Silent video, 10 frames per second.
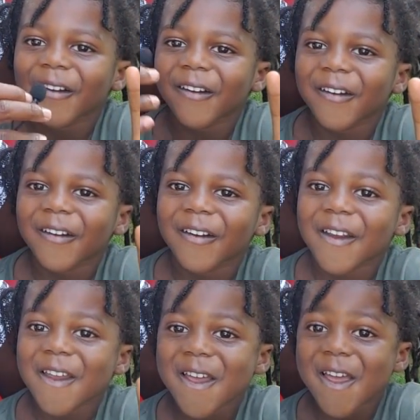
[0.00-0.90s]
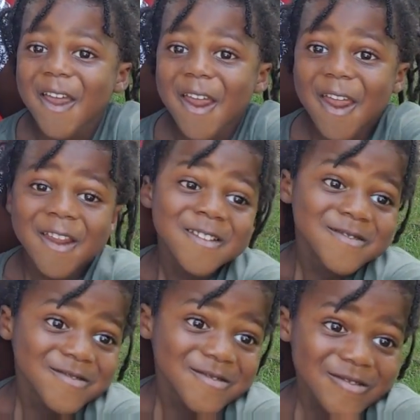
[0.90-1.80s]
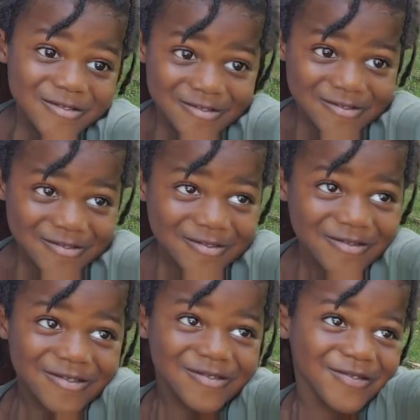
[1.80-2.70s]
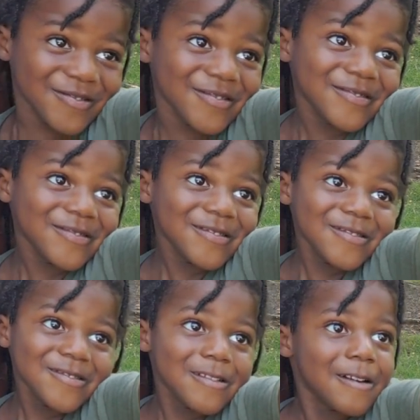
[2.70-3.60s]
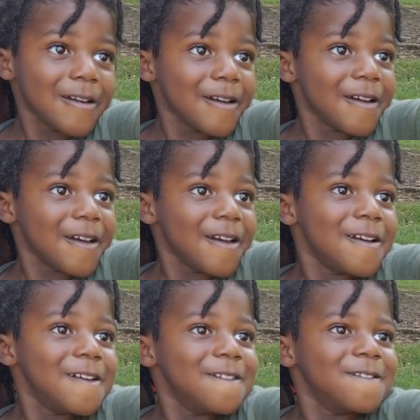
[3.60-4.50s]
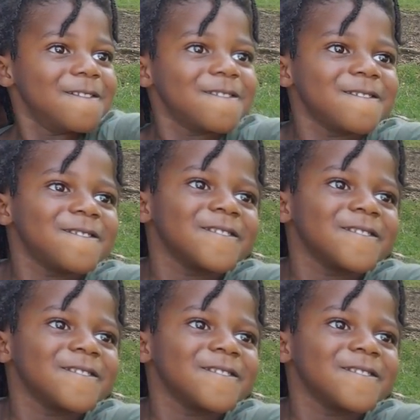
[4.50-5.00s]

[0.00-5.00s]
[no speech]